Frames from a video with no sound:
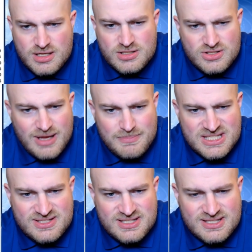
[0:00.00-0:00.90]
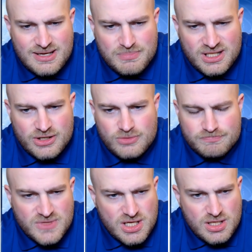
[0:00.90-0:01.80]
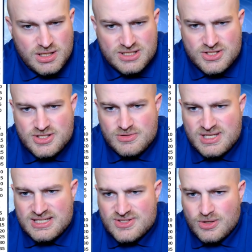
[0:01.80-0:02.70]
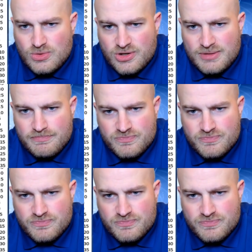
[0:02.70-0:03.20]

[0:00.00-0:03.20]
I messed this up a little. Let's do this. Hold on.